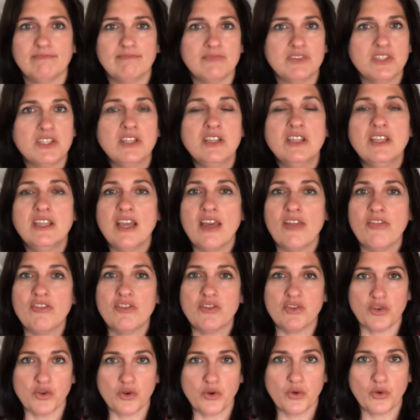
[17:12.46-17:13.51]
to the nth
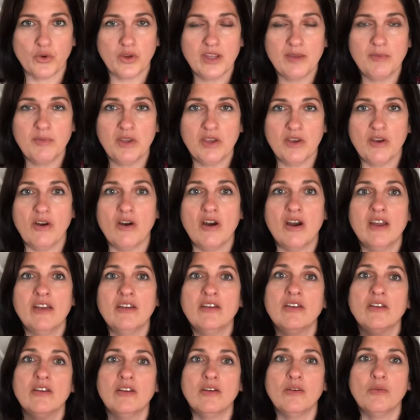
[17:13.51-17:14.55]
degree
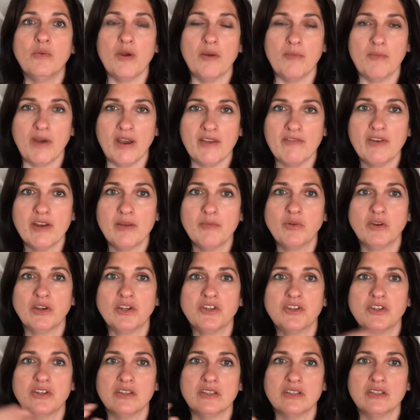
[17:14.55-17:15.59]
beyond what my
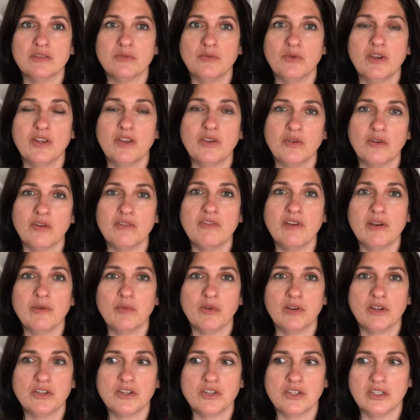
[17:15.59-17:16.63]
vibration is and what your
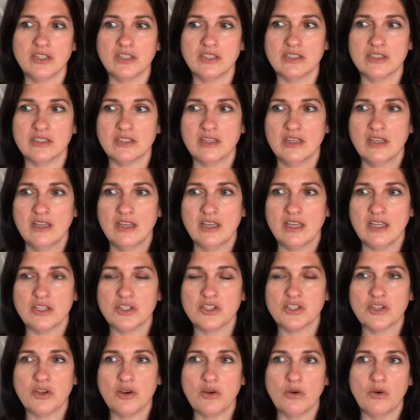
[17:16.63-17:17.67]
vibration is. And
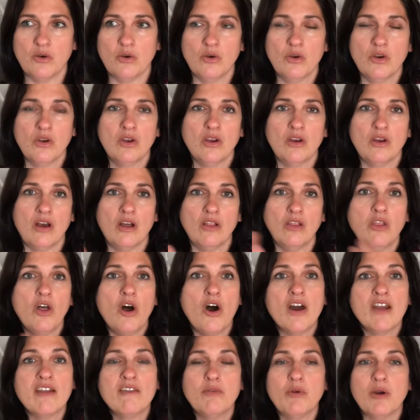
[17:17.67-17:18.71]
so a
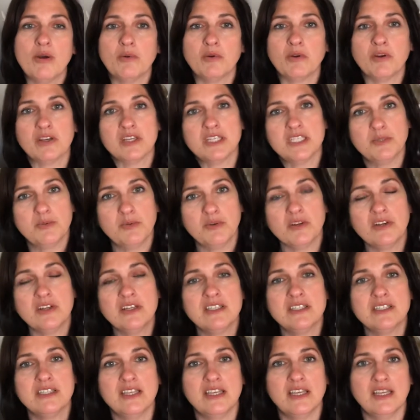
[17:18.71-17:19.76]
lot of what we're
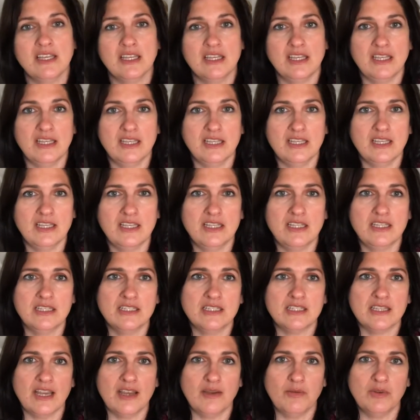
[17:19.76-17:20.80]
experiencing is,
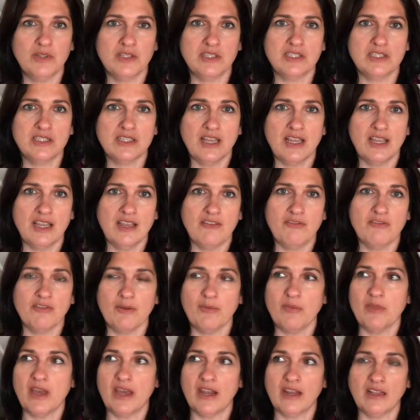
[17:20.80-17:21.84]
I would say,
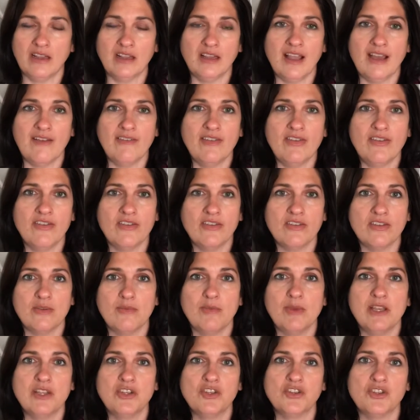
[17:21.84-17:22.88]
from that 11th
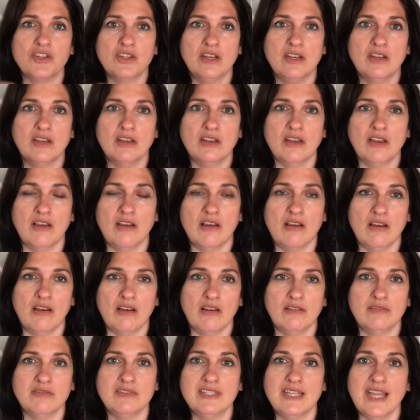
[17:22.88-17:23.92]
dimension
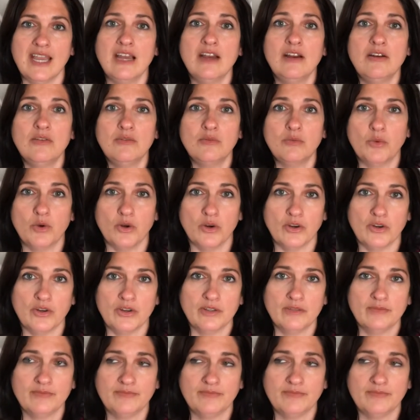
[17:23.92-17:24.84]
uh, downward.